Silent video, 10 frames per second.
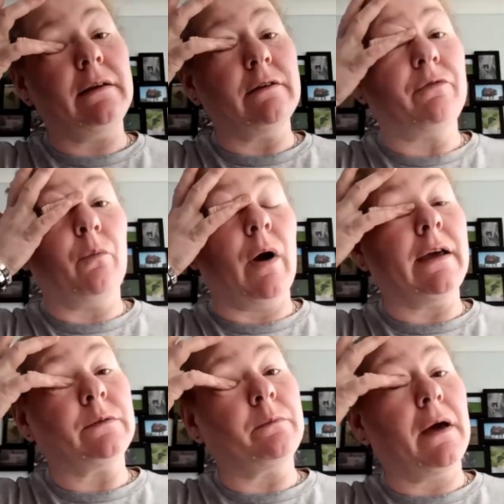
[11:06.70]
different
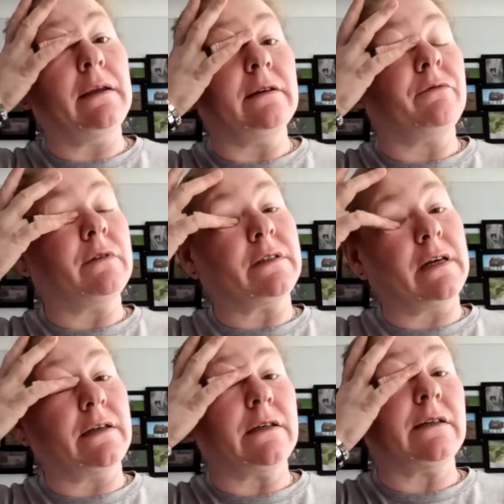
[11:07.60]
ways with many different
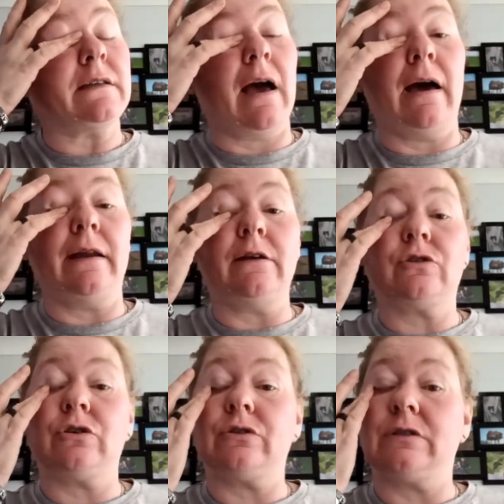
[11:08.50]
stitches, and it
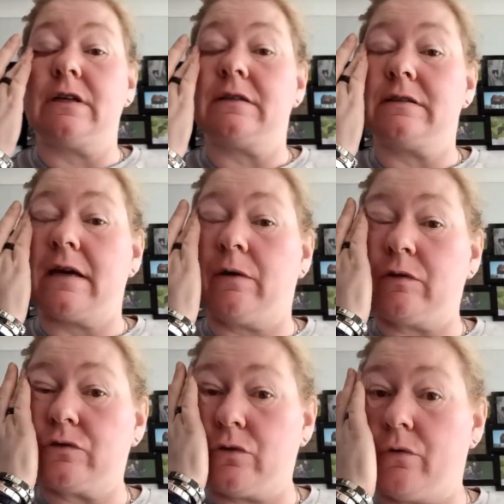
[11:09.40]
just didn't tell the
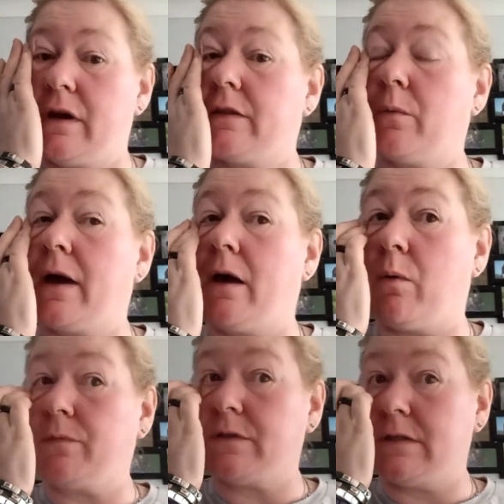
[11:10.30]
story the way I
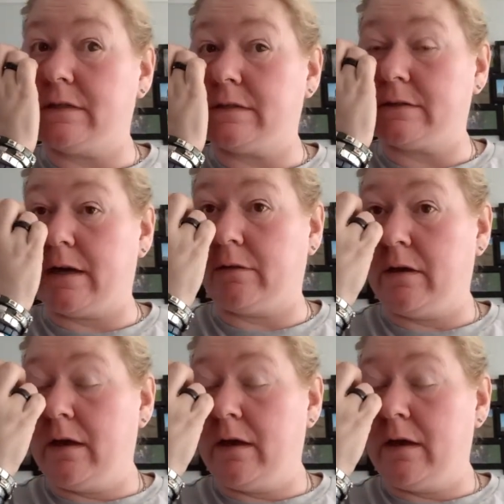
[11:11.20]
wanted it to tell.